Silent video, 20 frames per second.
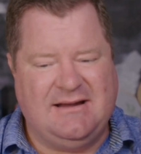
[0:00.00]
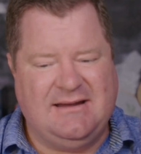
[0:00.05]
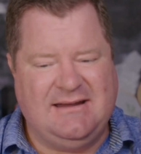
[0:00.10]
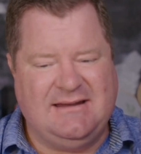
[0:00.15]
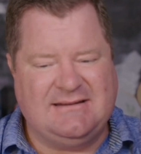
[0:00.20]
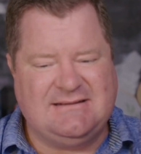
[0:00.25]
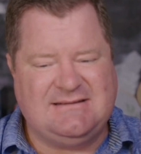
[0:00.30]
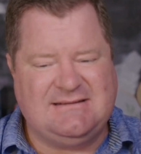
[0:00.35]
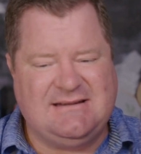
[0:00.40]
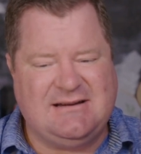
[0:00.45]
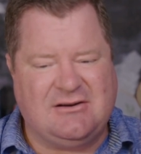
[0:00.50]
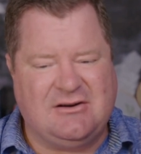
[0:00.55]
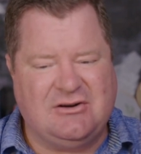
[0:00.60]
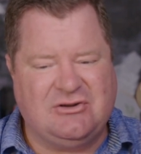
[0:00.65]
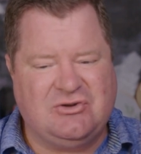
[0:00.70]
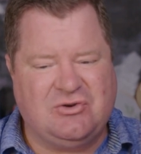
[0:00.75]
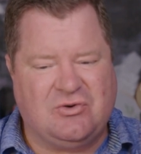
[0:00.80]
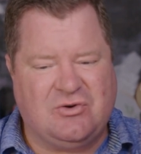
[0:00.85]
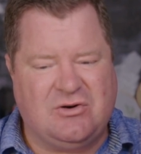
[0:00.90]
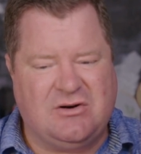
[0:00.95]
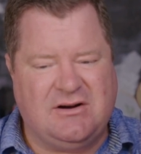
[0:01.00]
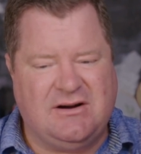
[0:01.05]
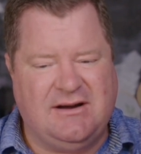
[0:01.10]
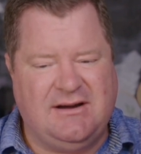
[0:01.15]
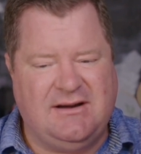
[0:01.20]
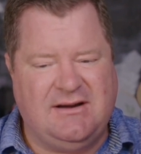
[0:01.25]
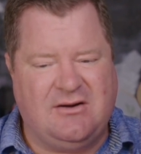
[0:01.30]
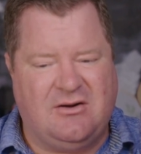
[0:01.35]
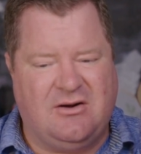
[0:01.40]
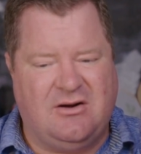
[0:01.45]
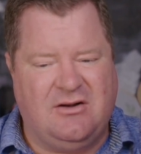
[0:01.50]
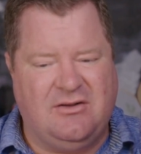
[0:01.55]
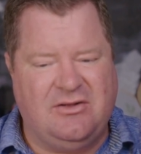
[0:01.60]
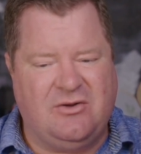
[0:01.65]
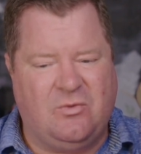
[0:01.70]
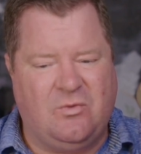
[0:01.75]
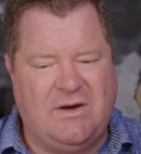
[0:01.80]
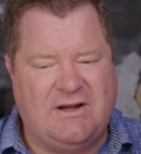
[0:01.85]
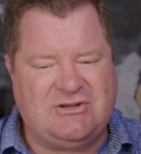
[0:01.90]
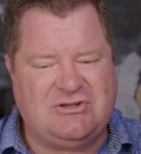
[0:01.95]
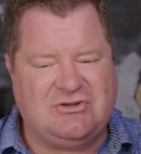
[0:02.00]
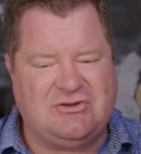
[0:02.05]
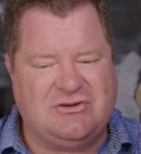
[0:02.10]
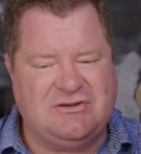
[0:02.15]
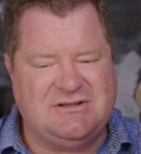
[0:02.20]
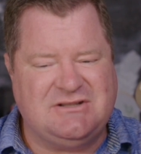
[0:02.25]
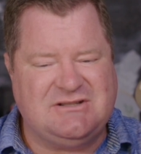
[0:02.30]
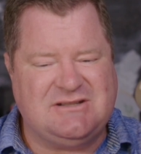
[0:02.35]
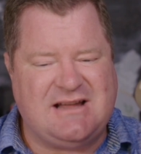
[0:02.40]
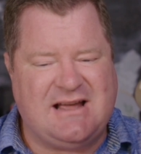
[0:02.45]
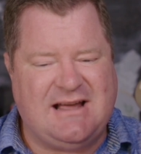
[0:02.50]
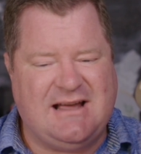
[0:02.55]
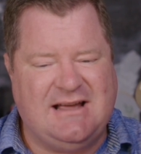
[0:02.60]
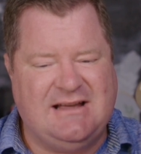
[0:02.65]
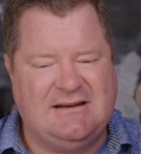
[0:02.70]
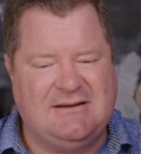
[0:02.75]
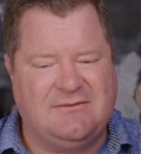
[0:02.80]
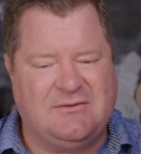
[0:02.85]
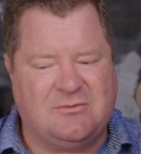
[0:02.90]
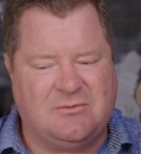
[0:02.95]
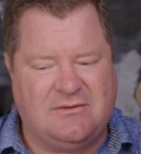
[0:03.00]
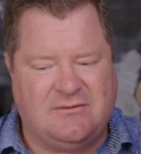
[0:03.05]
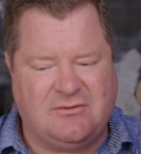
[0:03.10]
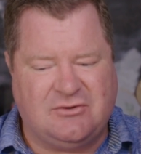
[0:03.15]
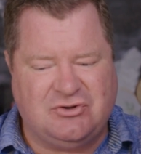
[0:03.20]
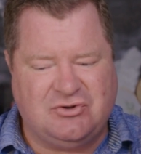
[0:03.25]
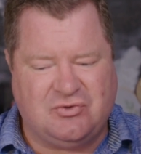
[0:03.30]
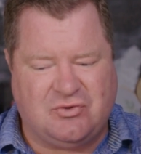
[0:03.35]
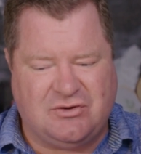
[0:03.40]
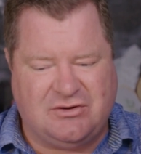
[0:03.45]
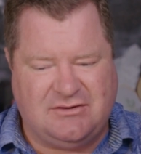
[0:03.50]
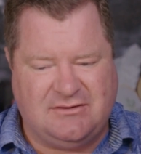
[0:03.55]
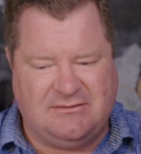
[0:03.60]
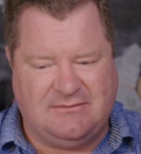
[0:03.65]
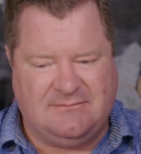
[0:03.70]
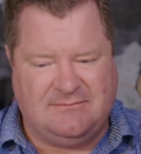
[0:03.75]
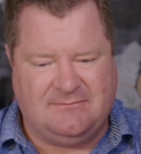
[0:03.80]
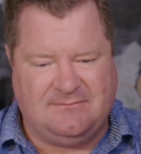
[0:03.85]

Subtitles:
is territory on the western side of the River Jordan.